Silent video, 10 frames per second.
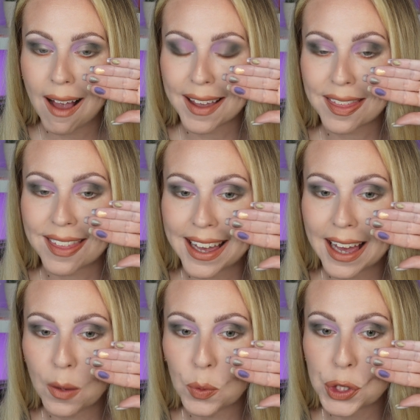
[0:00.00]

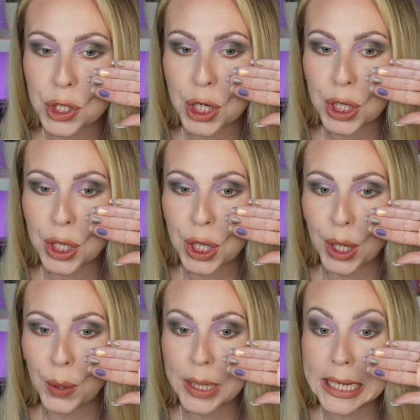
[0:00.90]
think I want to
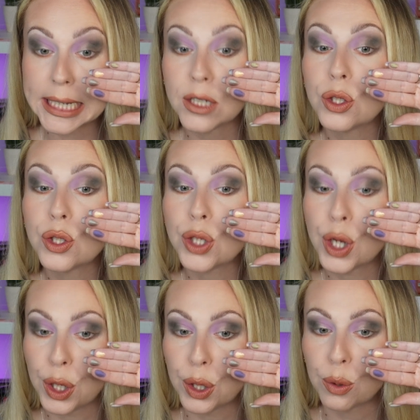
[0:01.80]
go
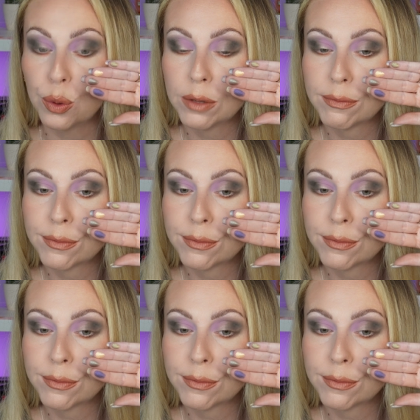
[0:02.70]
into